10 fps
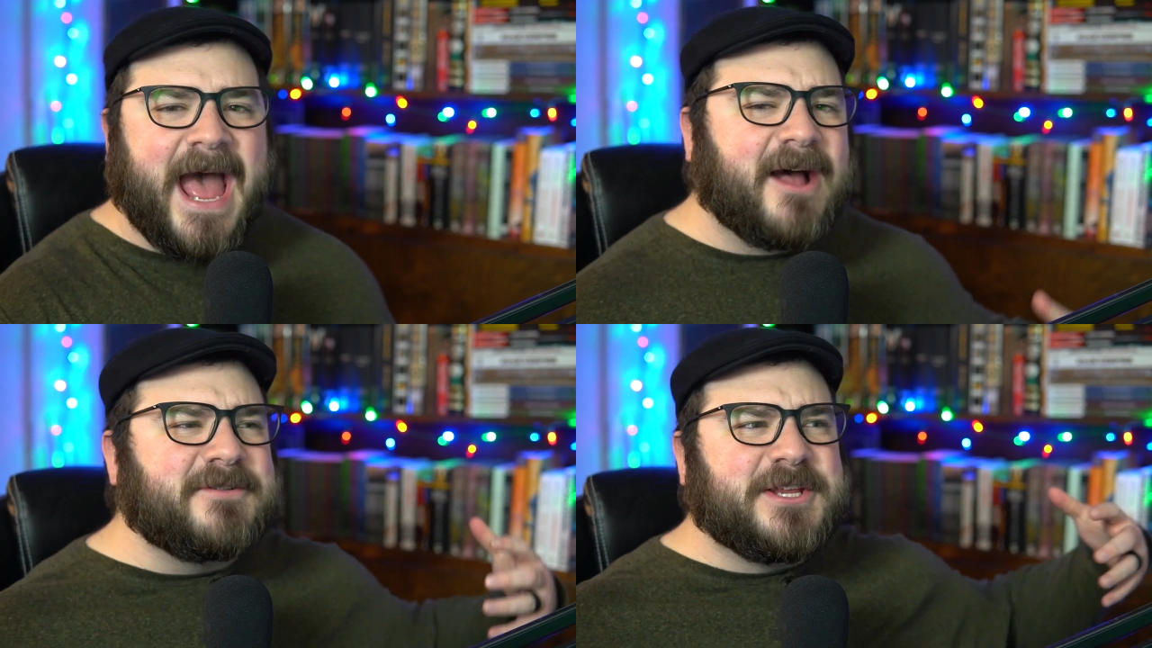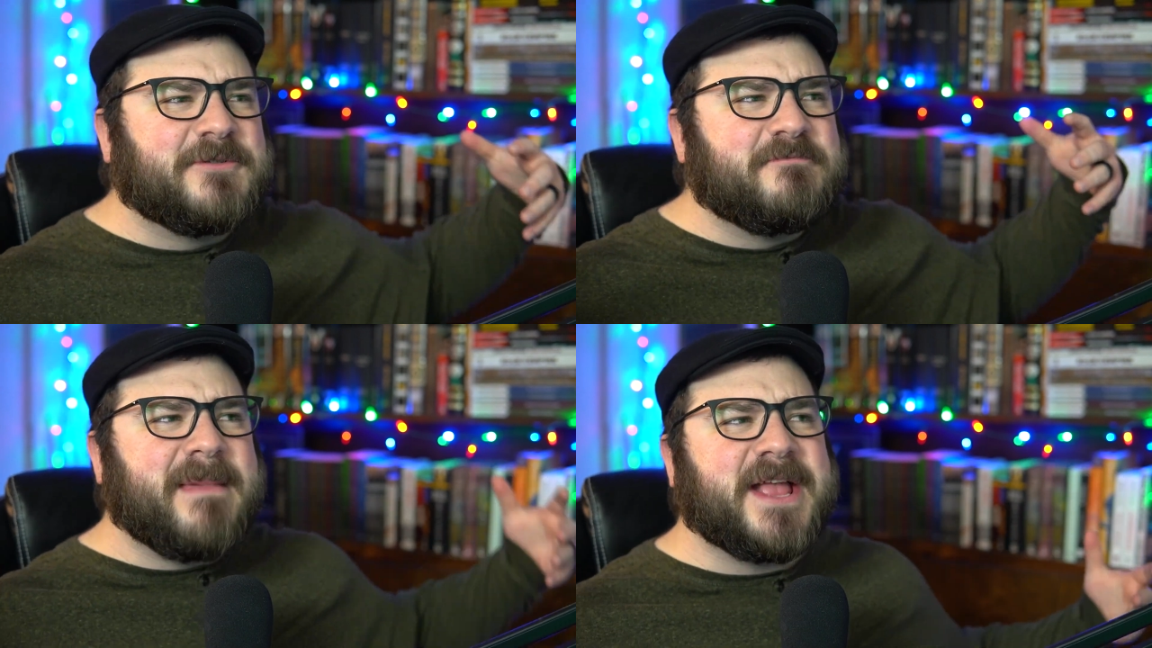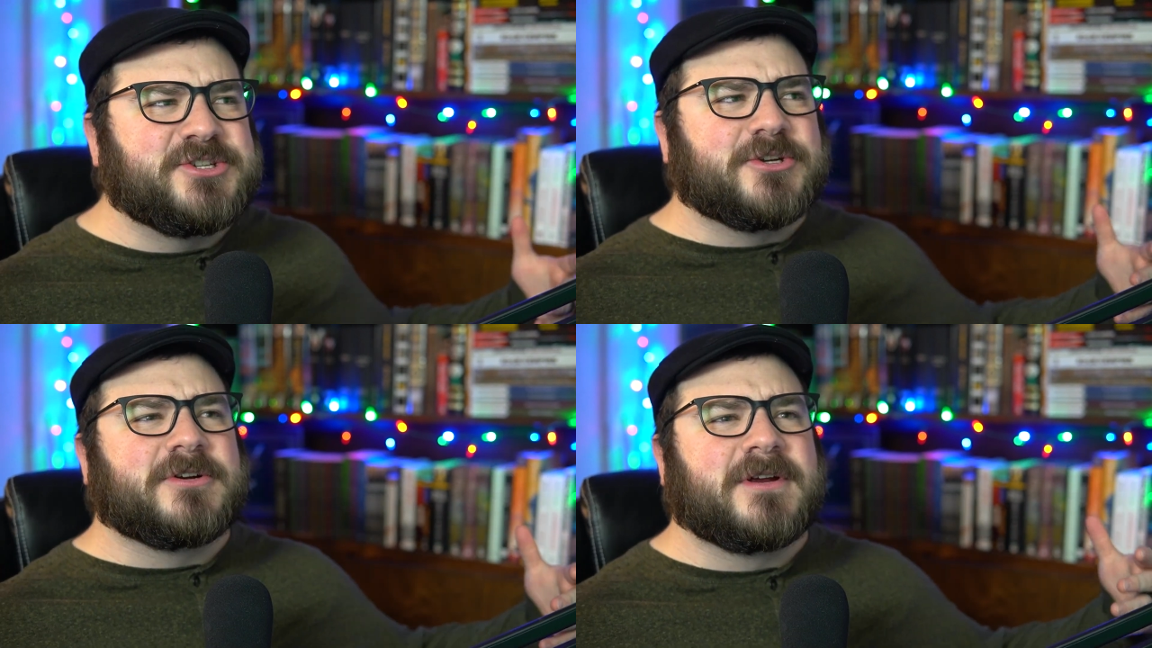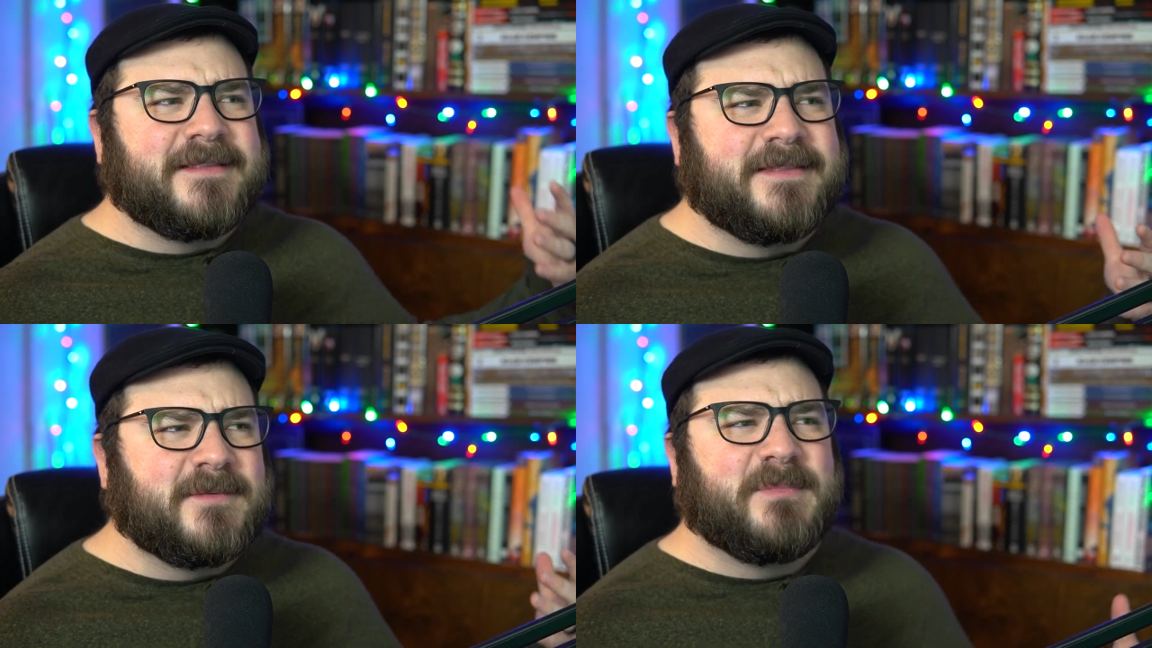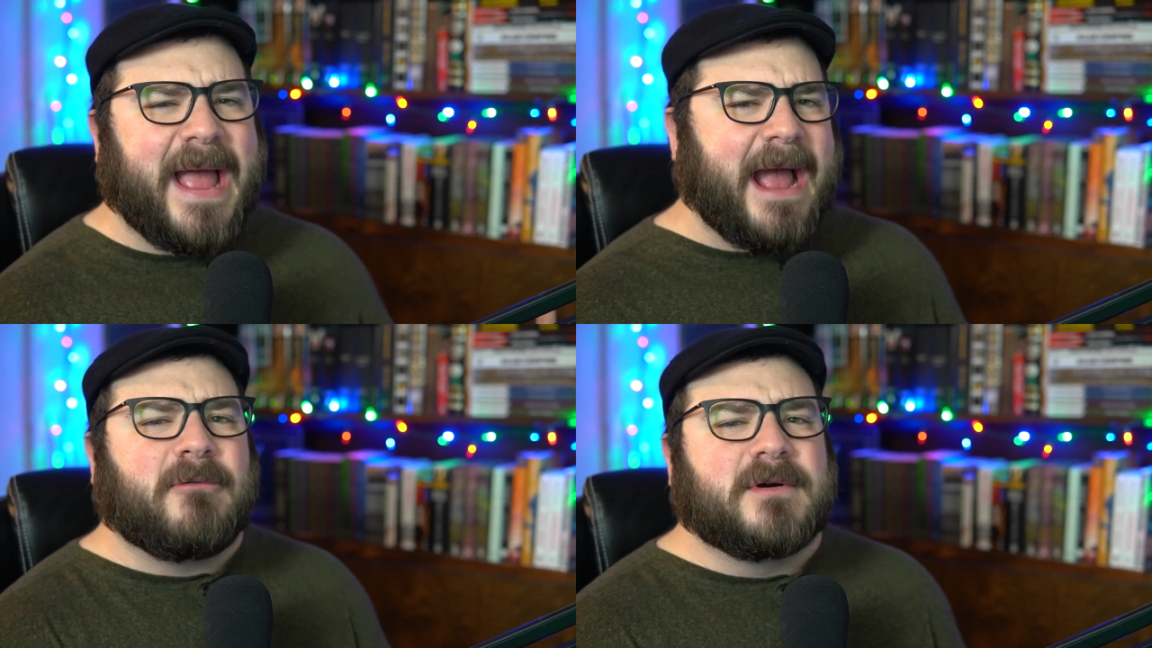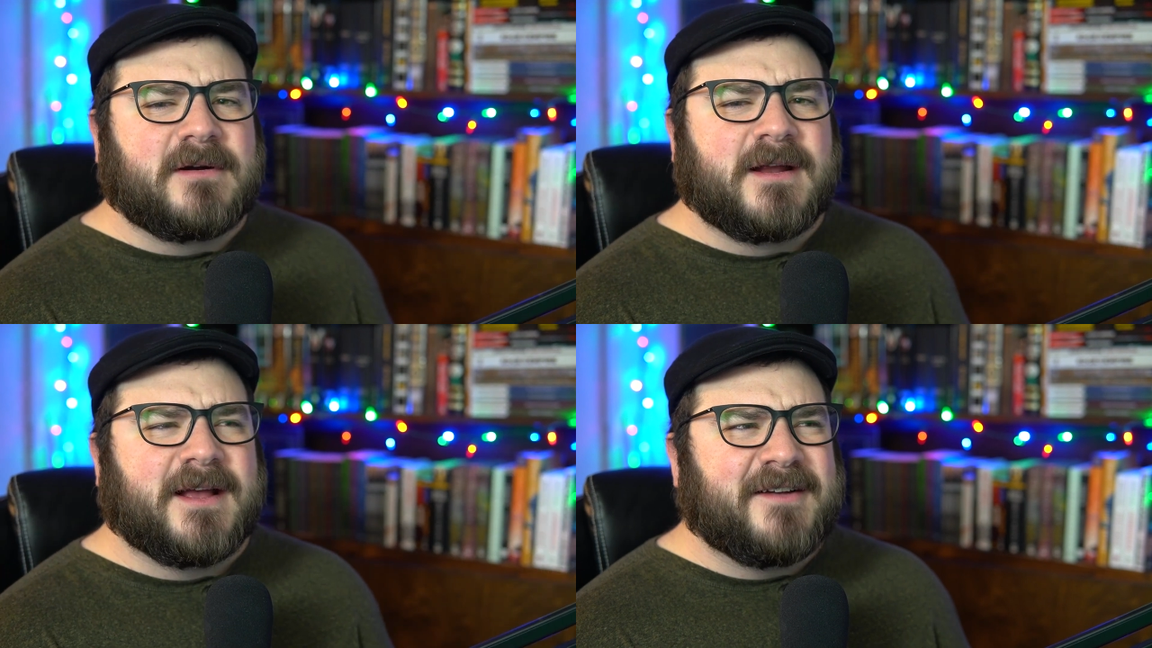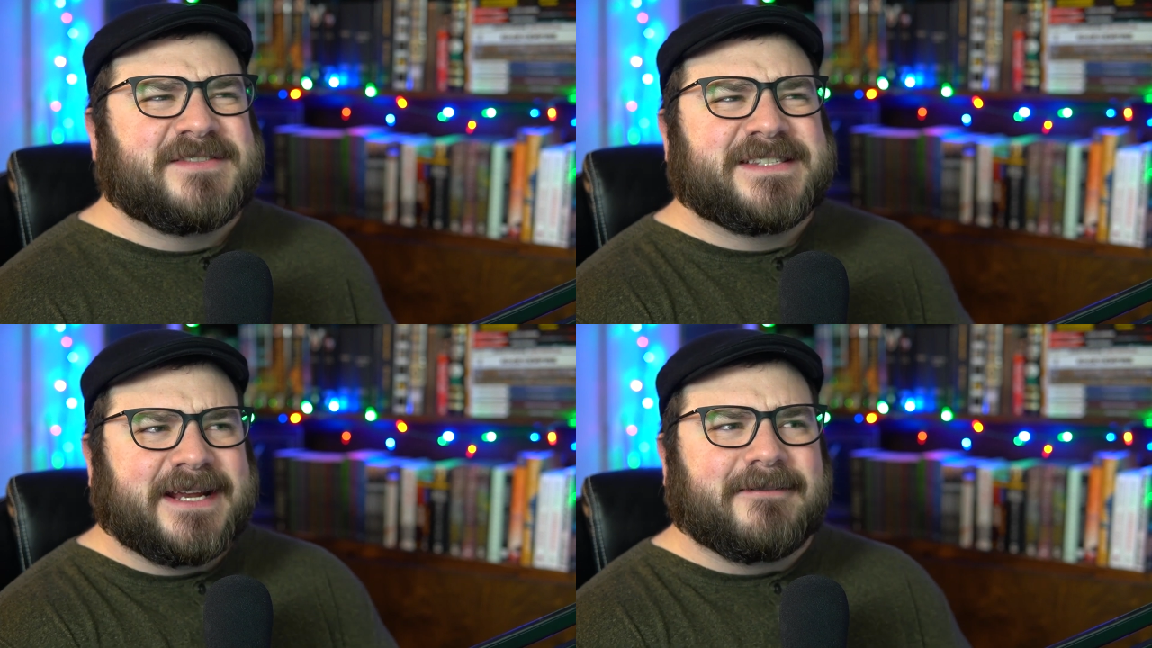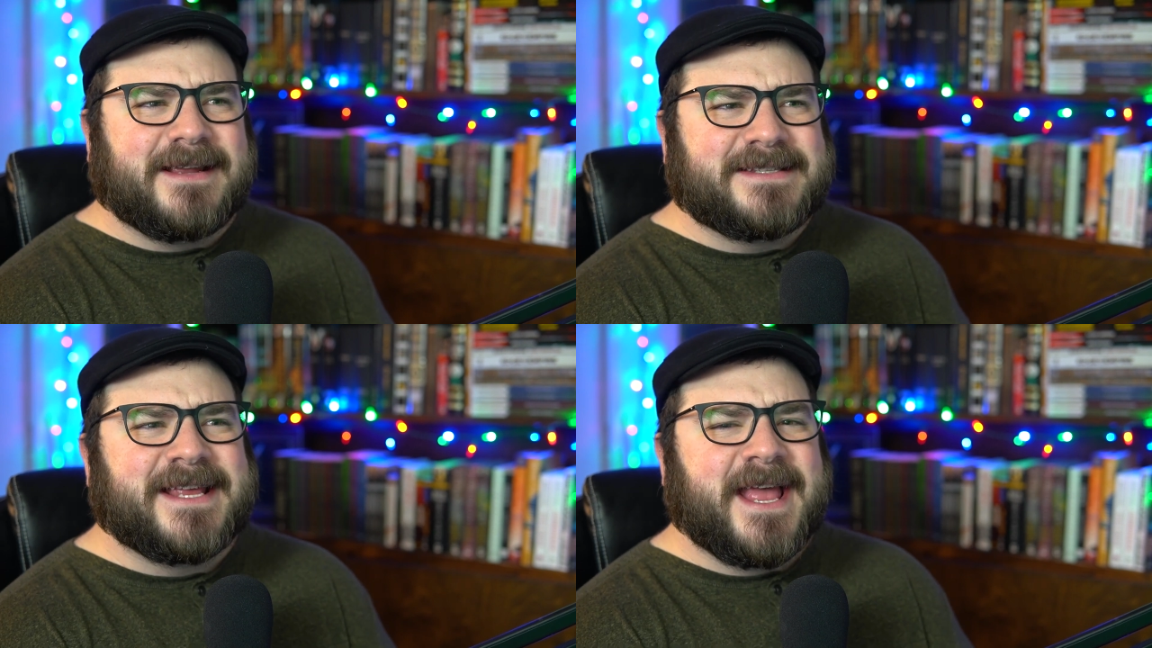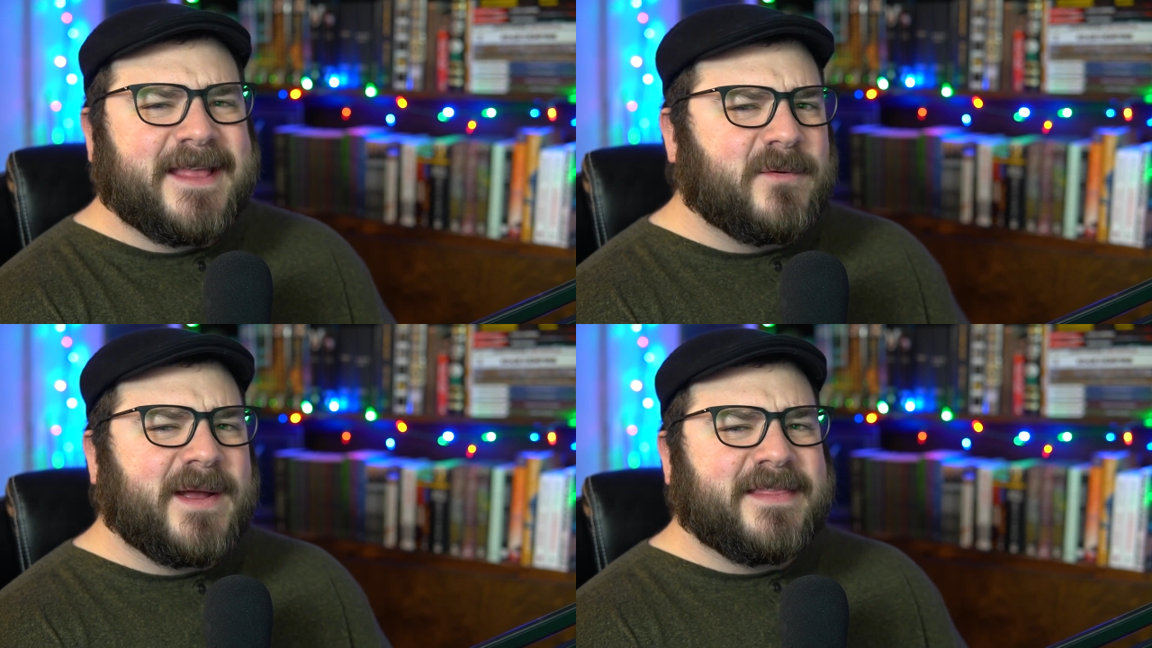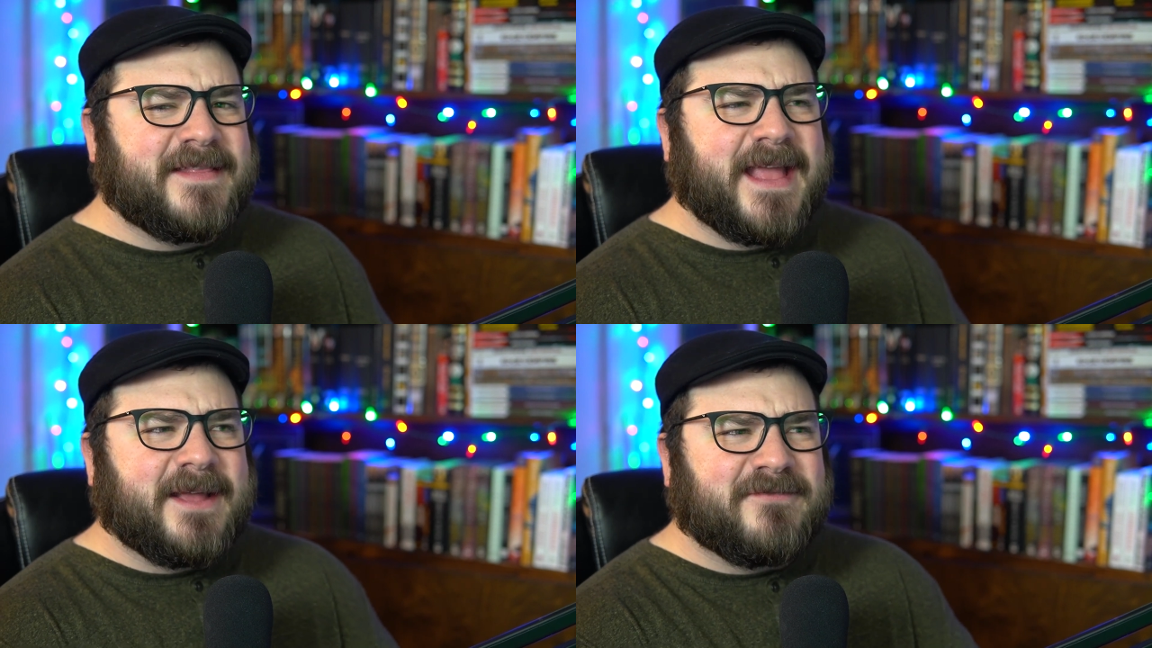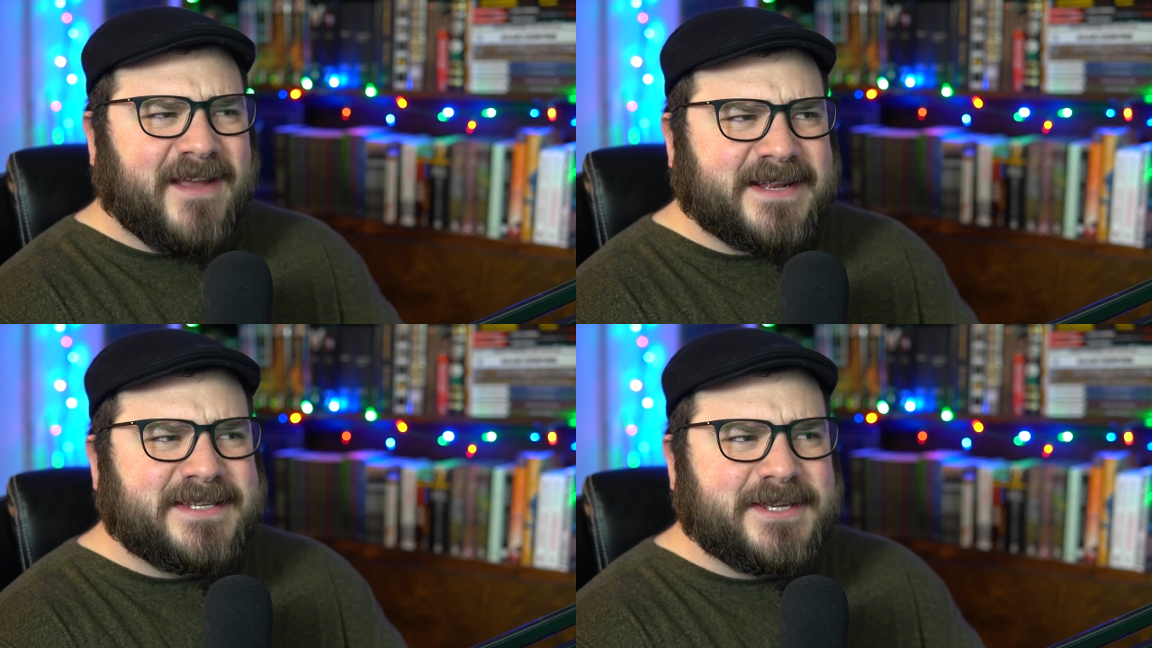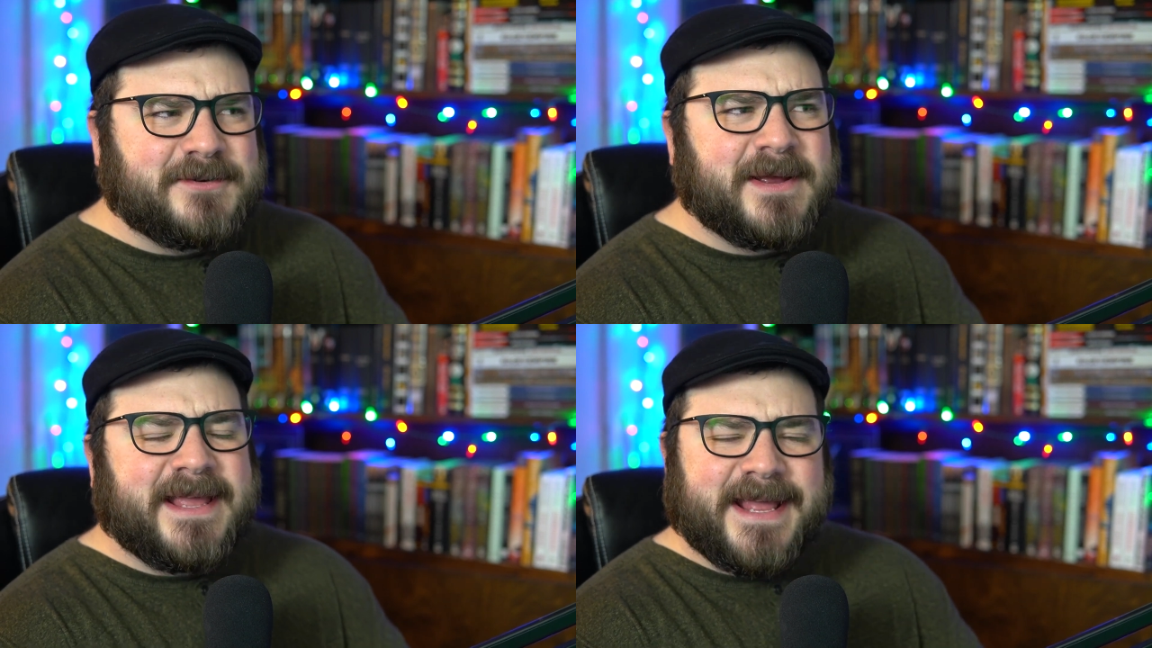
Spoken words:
How do you measure the power of series and the way that they affect you